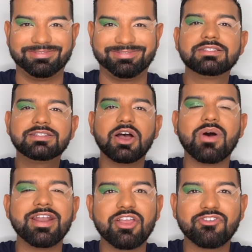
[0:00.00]

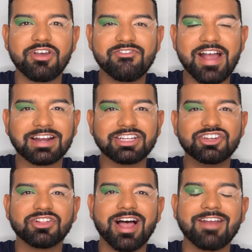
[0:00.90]
So, another fun fact. In
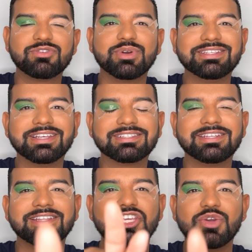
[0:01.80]
July of
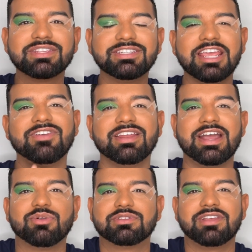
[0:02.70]
2016, the U.S. Navy
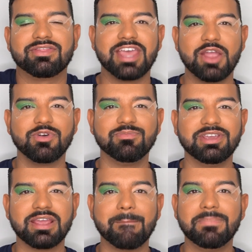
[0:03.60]
announced that they would
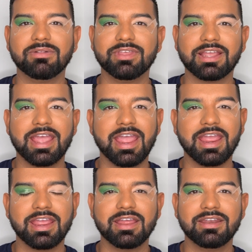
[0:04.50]
be building
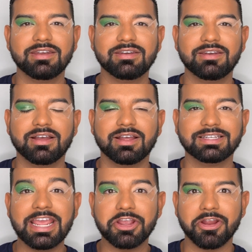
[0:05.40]
a
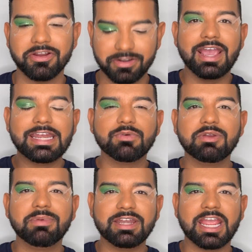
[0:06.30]
tanker, and it
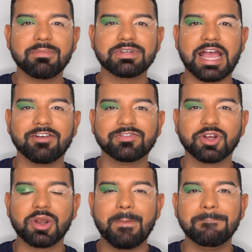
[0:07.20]
would be named
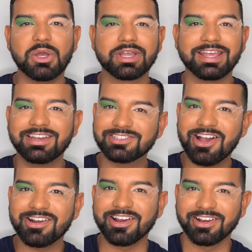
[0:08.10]
after Milk in his
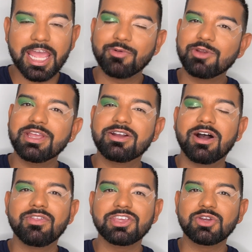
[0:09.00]
honor. It would be
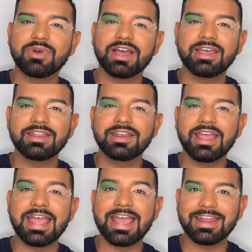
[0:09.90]
called the
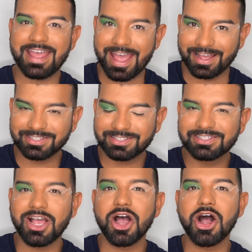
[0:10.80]

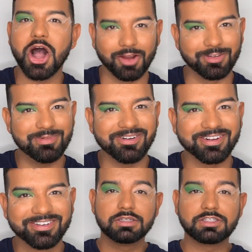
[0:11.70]
UNS Harvey
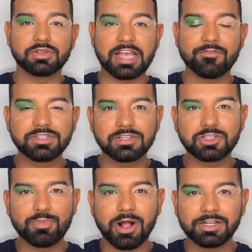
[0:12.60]
Milk. So San
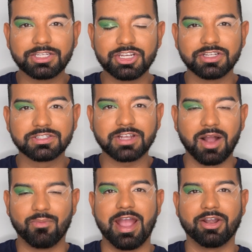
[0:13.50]
Francisco politician
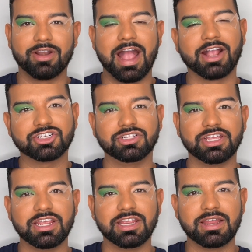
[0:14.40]
Scott Weiner
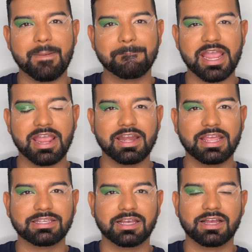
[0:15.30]
actually made
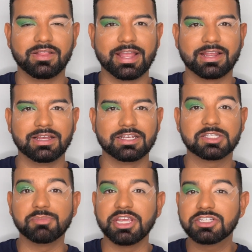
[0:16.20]
a
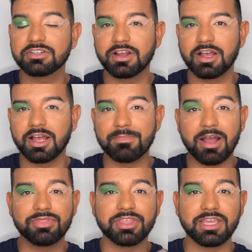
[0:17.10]
speech
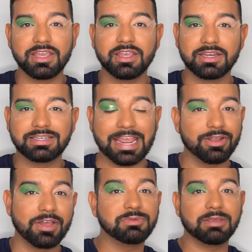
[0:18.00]
about the
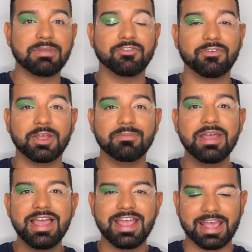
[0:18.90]
tanker that was being made for him
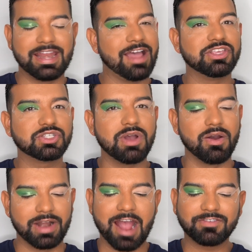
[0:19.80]
and had this
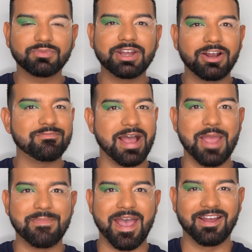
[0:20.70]
quote. I have to read it off
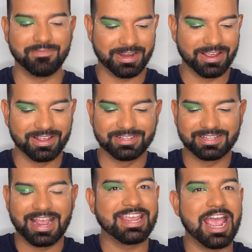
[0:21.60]
my iPad because
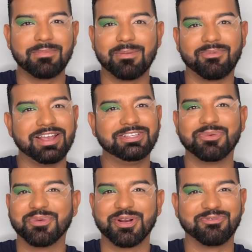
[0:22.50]
I can't memorize
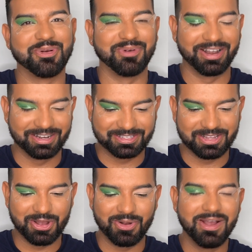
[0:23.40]
it word for word.
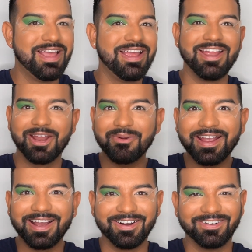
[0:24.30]
So here we
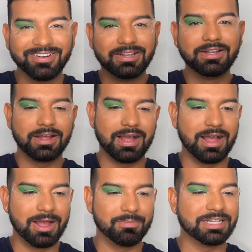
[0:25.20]
go.
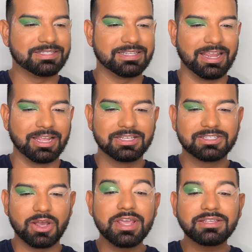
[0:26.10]
Let's see.
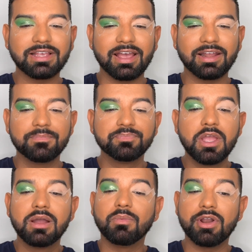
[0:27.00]
So he said,
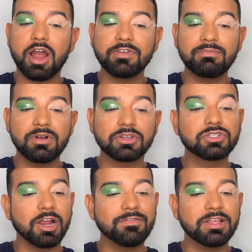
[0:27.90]
when Harvey Milk
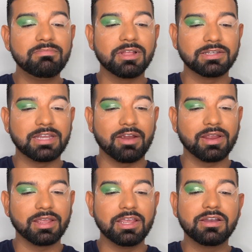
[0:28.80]
served in the
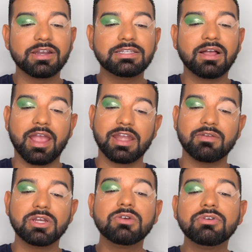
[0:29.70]
military, he couldn't tell
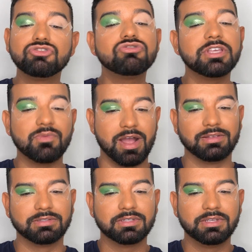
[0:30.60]
anyone who he truly
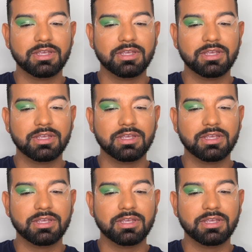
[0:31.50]
was.